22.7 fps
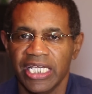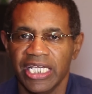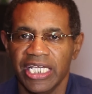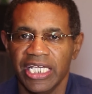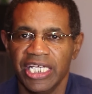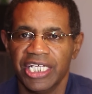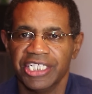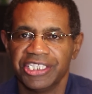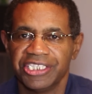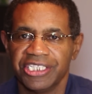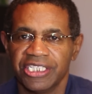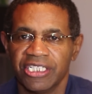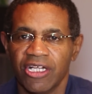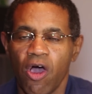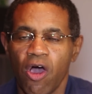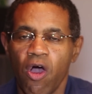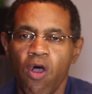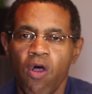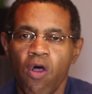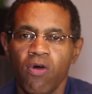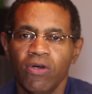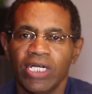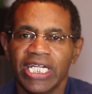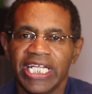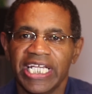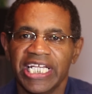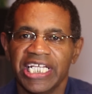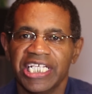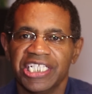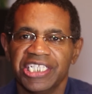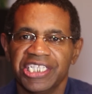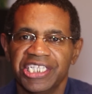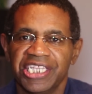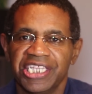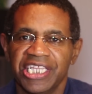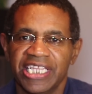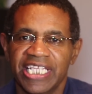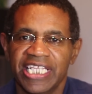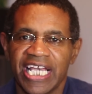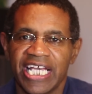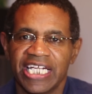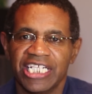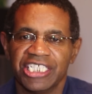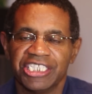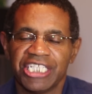It's an old lens
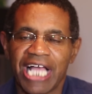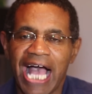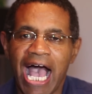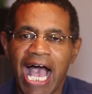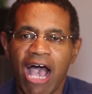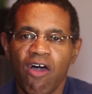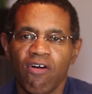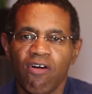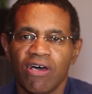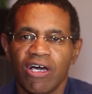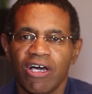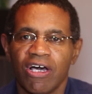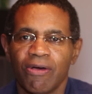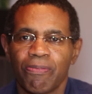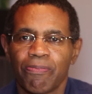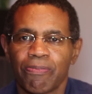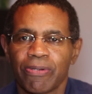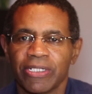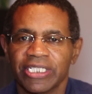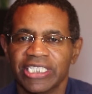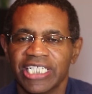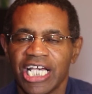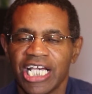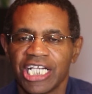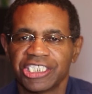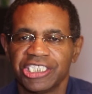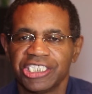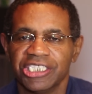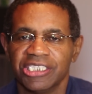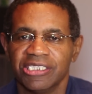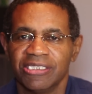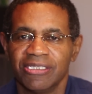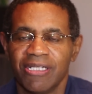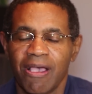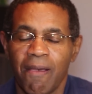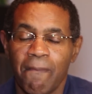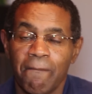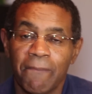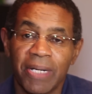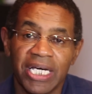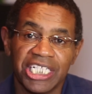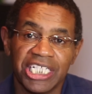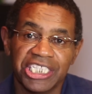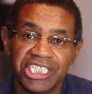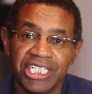that is out of production,
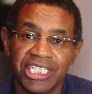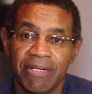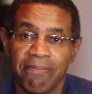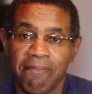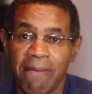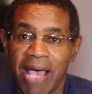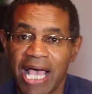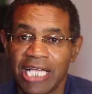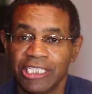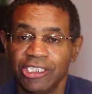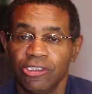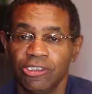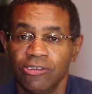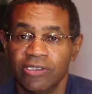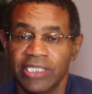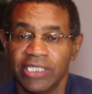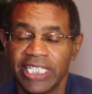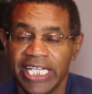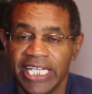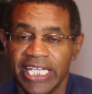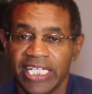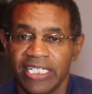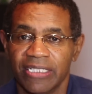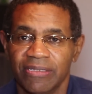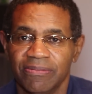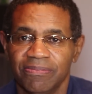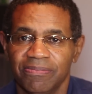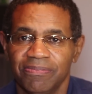but it's in my toolkit.